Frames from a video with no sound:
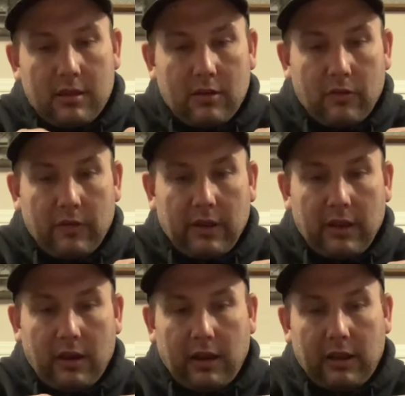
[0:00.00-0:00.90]
Over
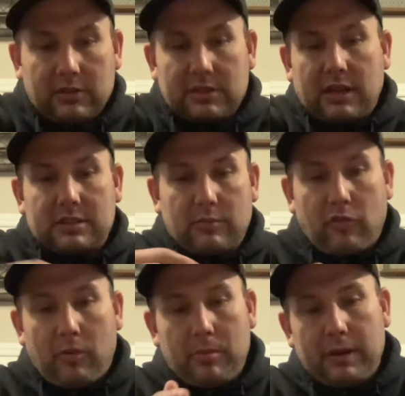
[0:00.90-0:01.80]
here, I got just got some
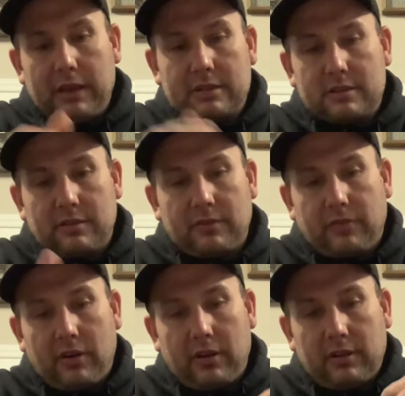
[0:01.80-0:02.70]
rubber bands on the
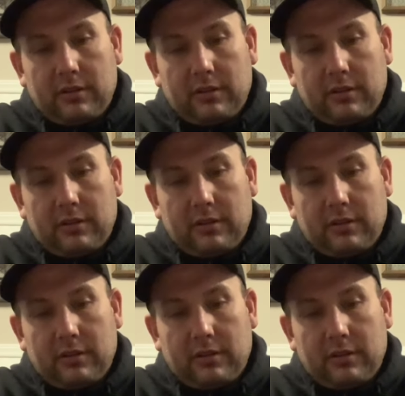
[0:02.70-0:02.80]
front.